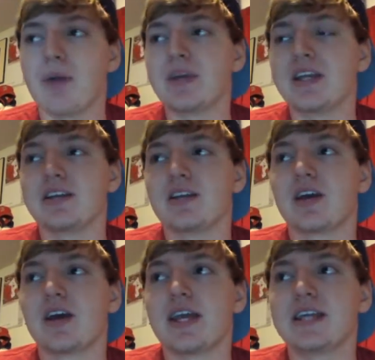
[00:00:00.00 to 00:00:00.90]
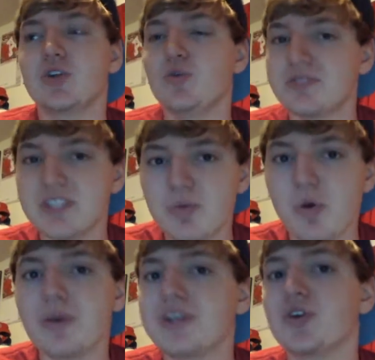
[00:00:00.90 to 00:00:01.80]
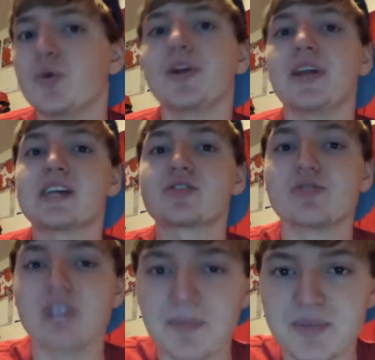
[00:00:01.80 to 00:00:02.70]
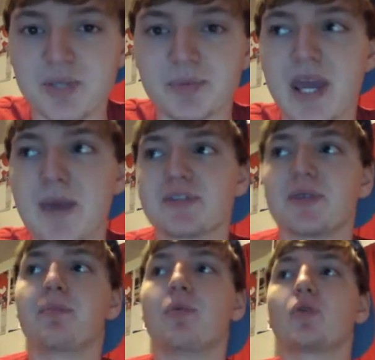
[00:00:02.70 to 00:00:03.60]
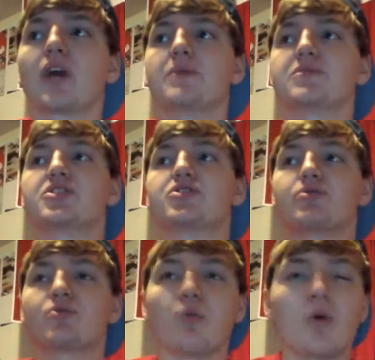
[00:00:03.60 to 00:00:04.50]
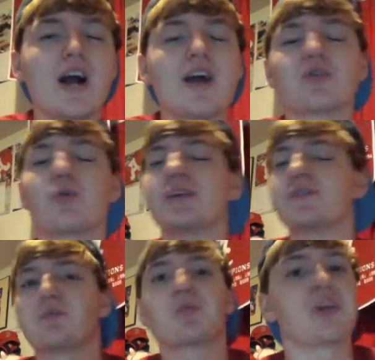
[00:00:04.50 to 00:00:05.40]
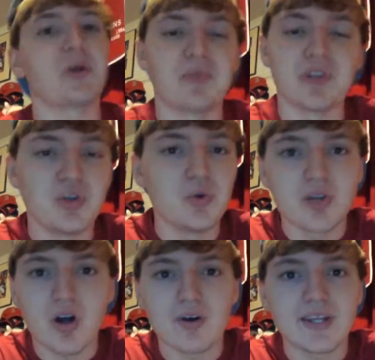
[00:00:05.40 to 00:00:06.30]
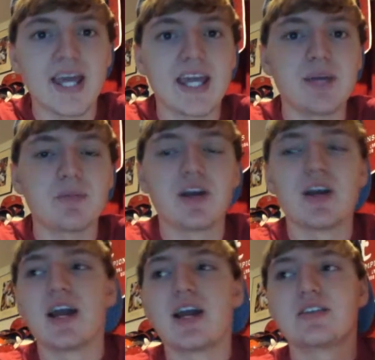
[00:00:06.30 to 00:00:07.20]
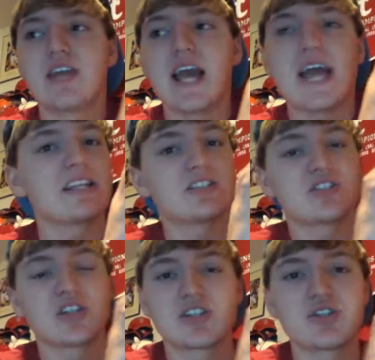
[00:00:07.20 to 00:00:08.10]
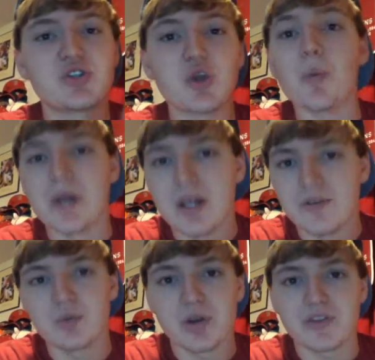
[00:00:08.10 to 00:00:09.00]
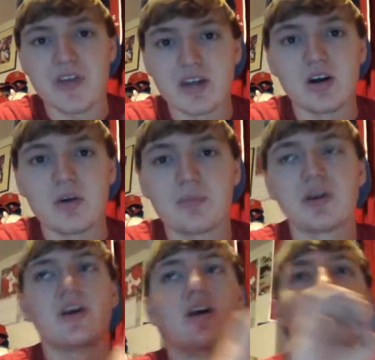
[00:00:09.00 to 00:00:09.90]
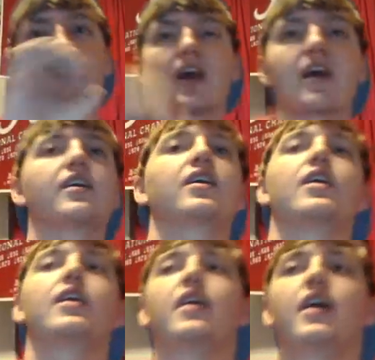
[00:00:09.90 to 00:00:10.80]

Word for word: I mean, you see what we do in national championship games and bowl games in general. Don't even bring up the Utah game. That is just stupid if you bring that up. Okay?